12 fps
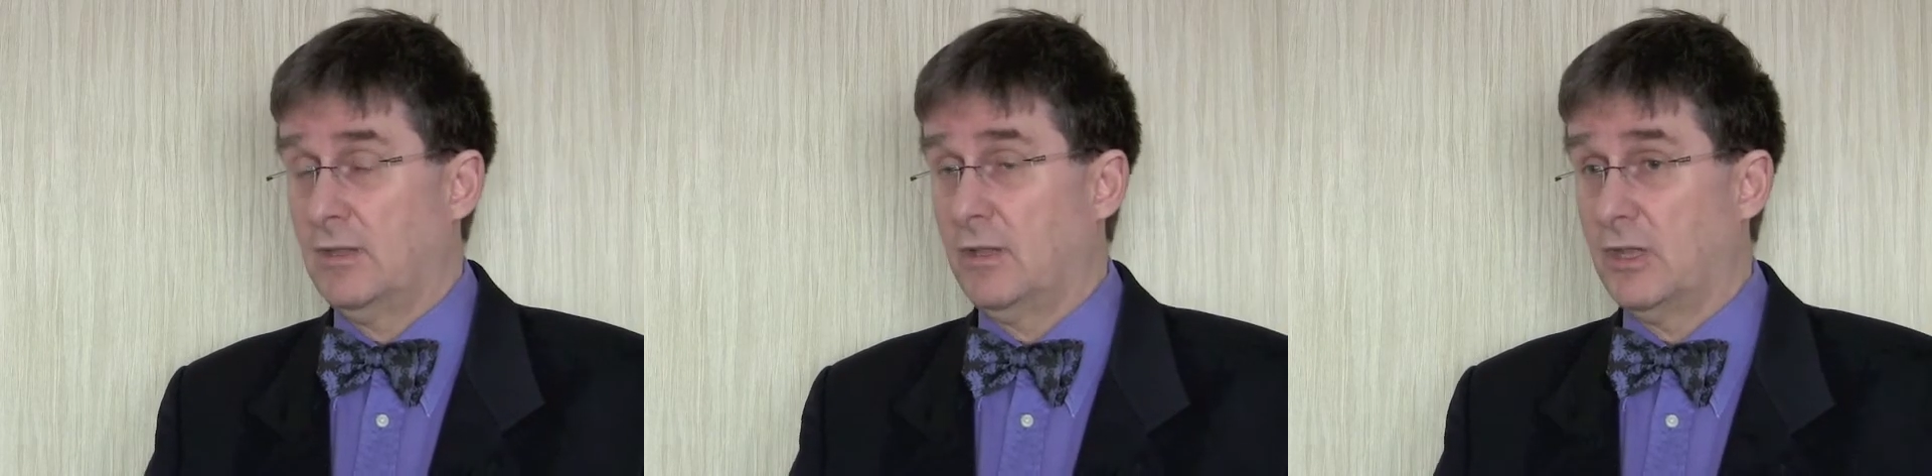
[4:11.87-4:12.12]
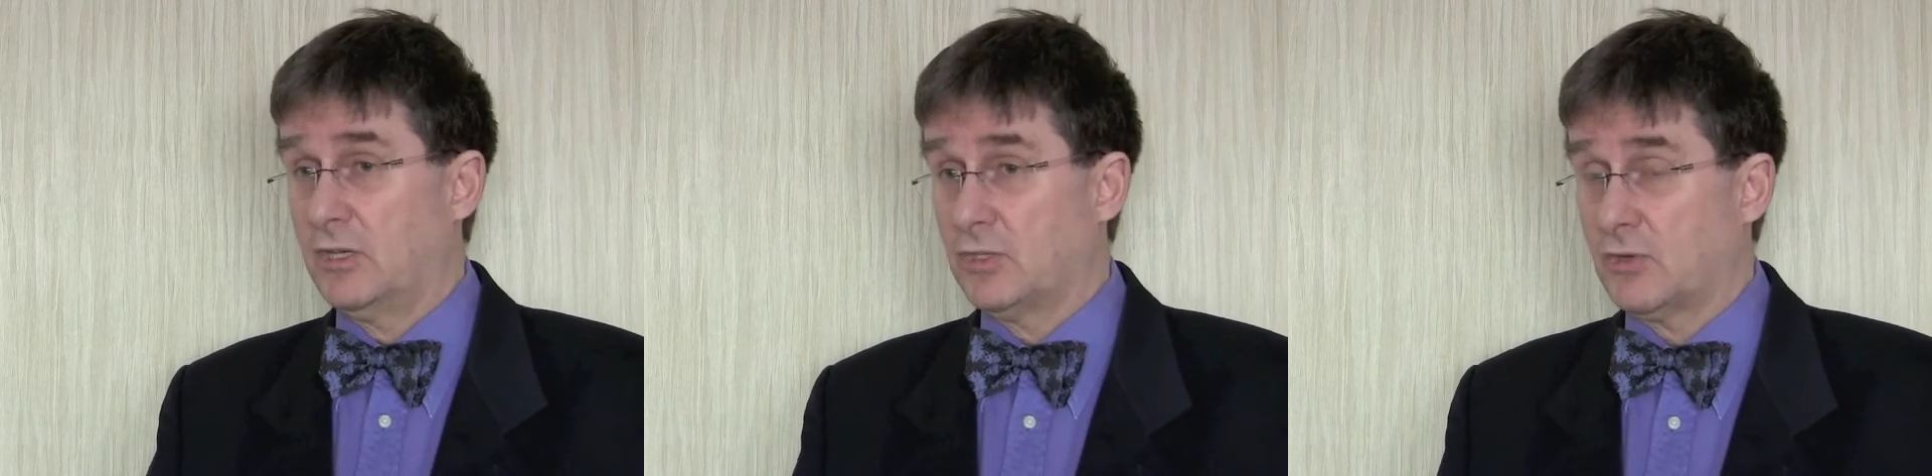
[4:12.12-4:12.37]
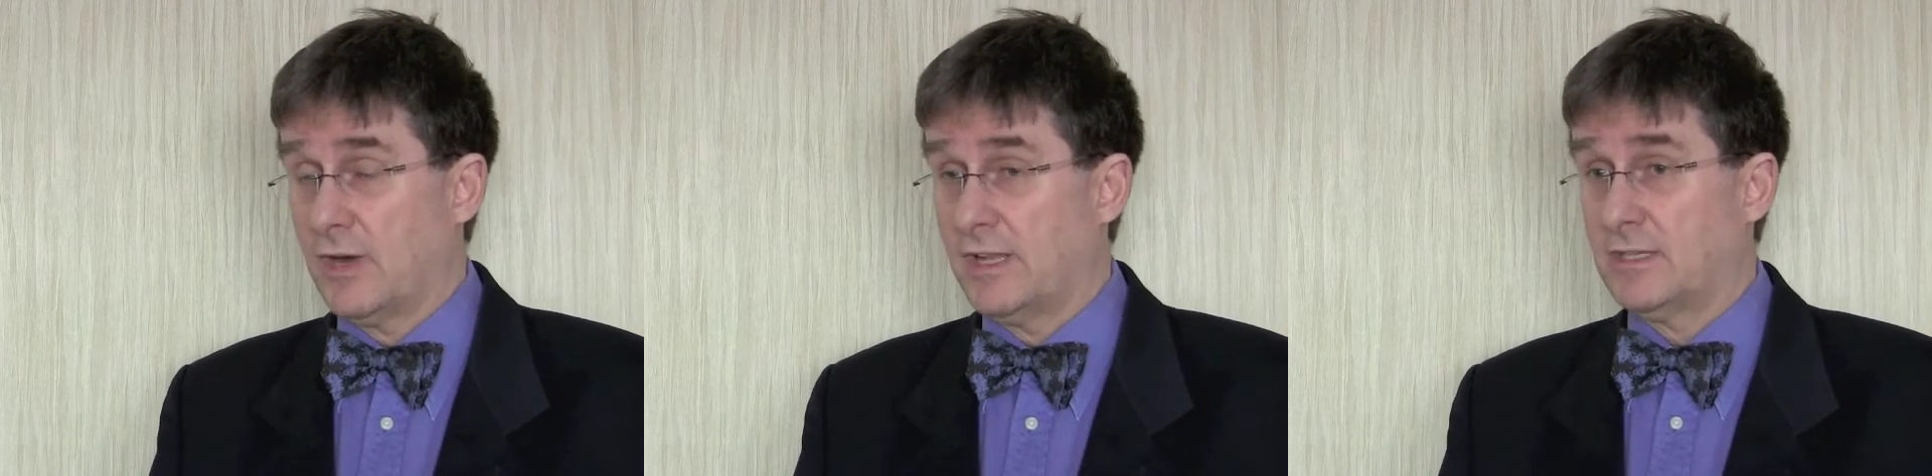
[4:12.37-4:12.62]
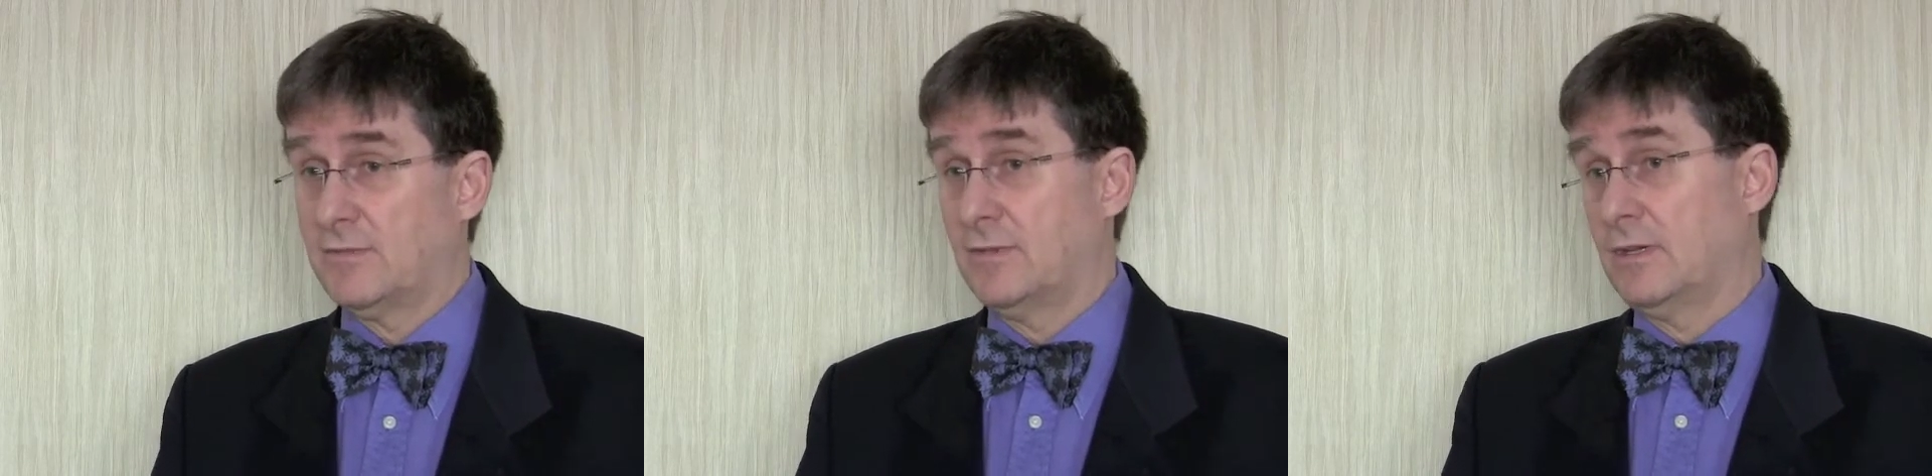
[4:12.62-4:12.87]
knowledge
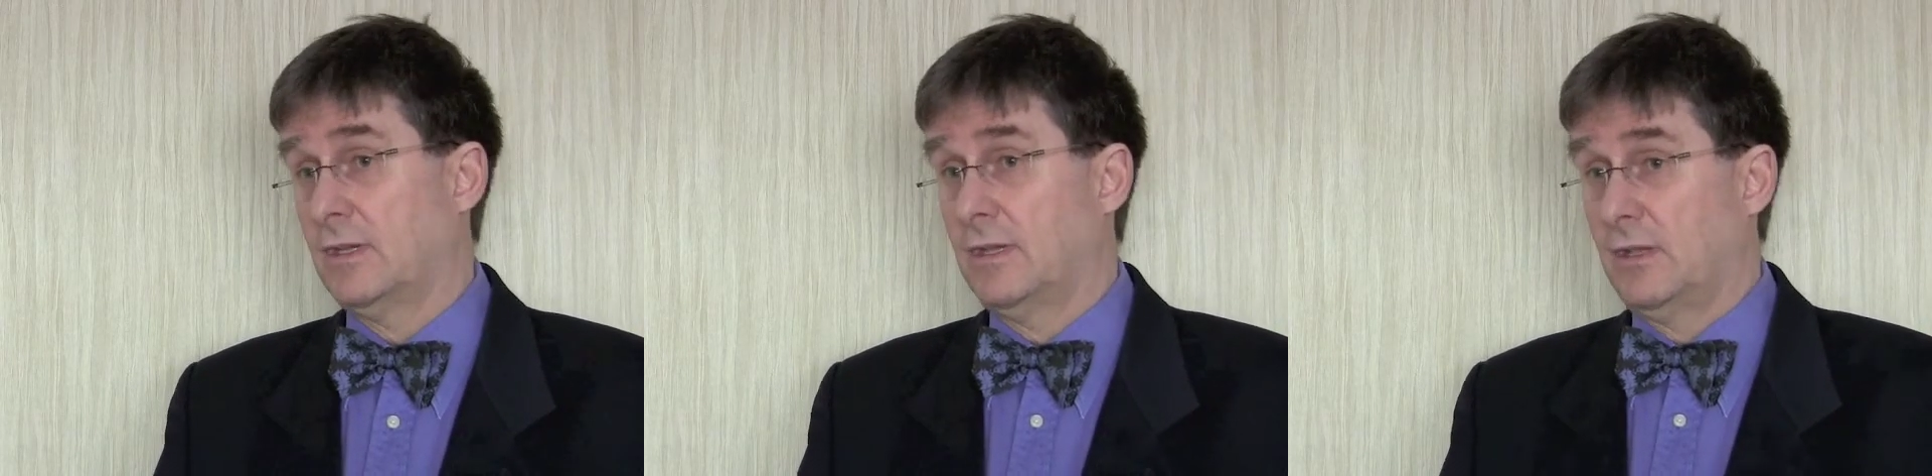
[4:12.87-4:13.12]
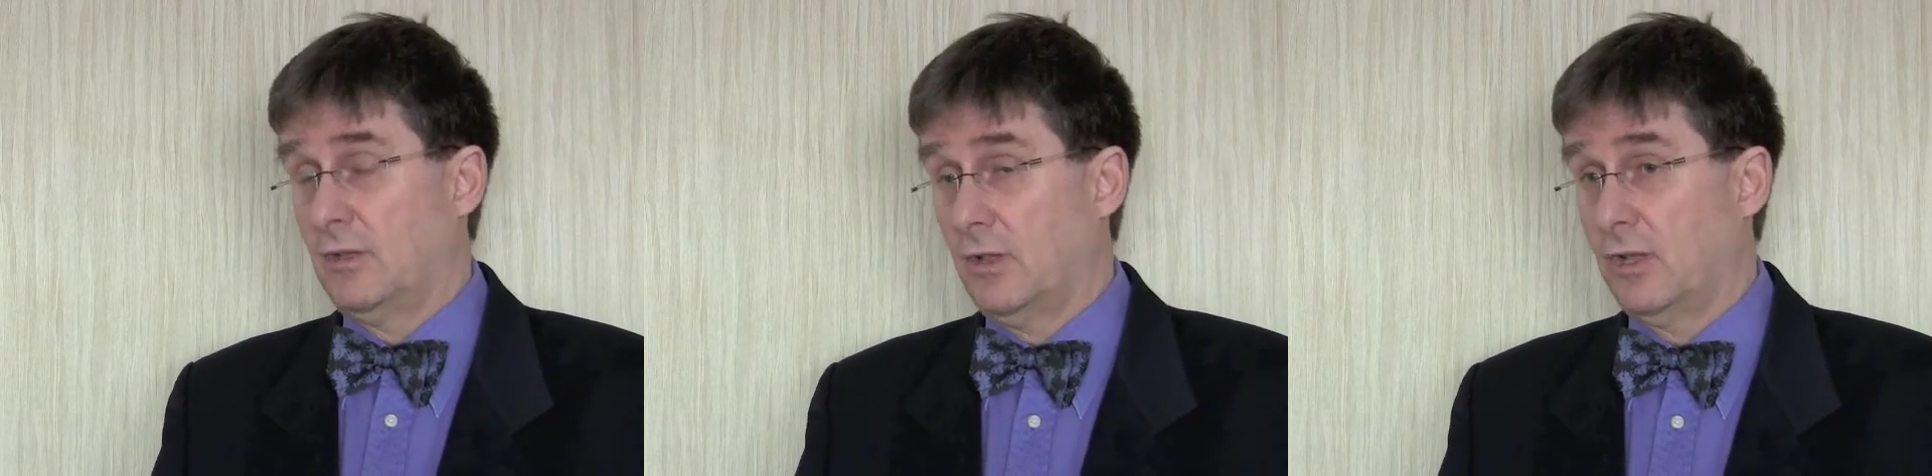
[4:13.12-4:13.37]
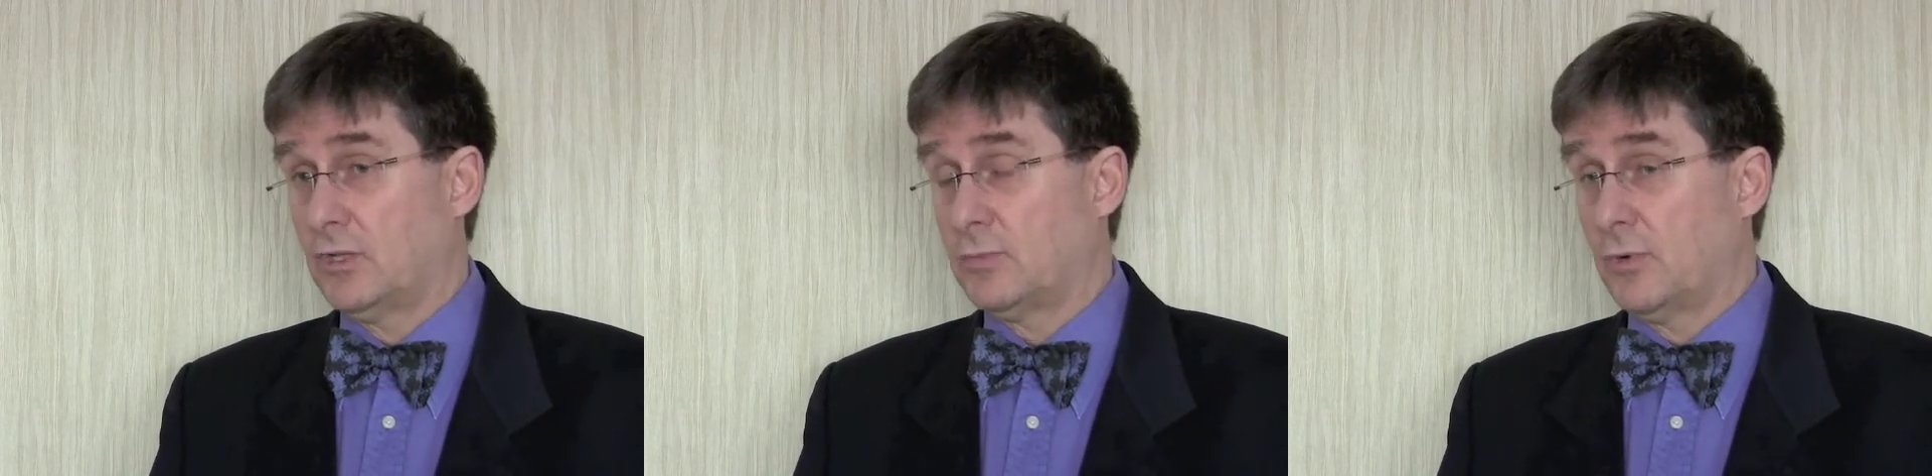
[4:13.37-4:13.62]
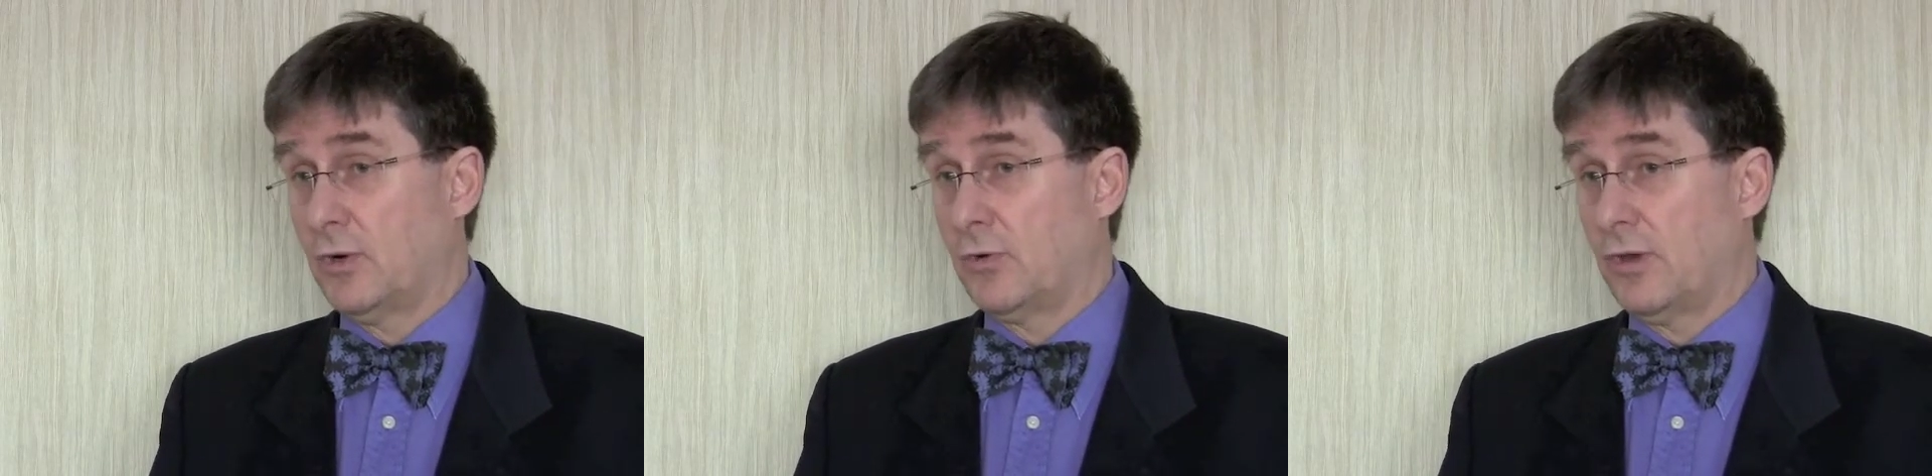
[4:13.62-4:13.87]
transfer, knowledge
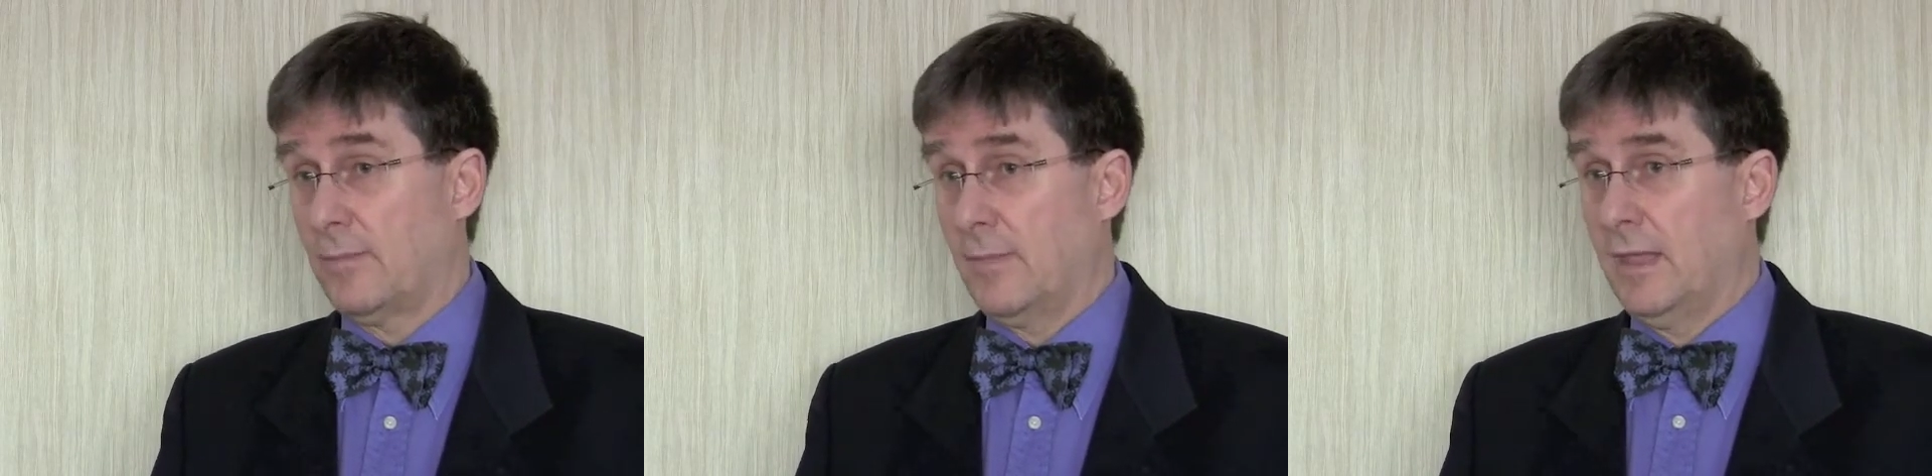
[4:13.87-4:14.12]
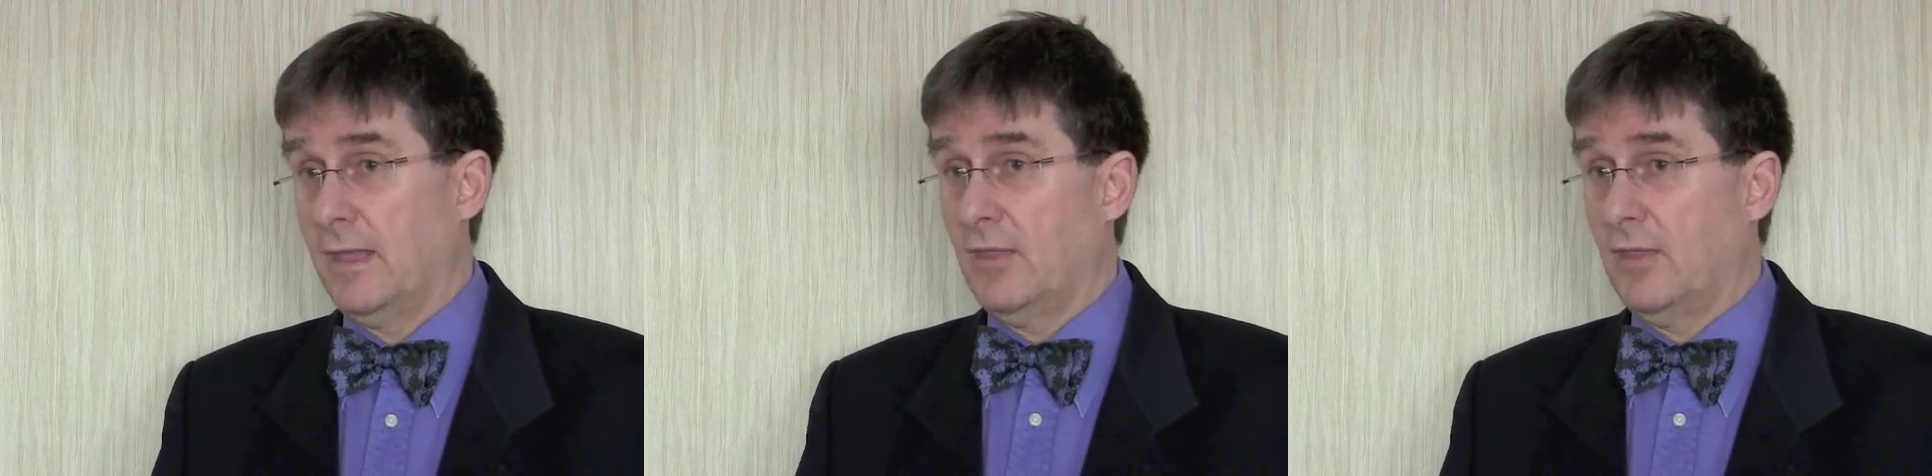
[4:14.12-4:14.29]
brokering.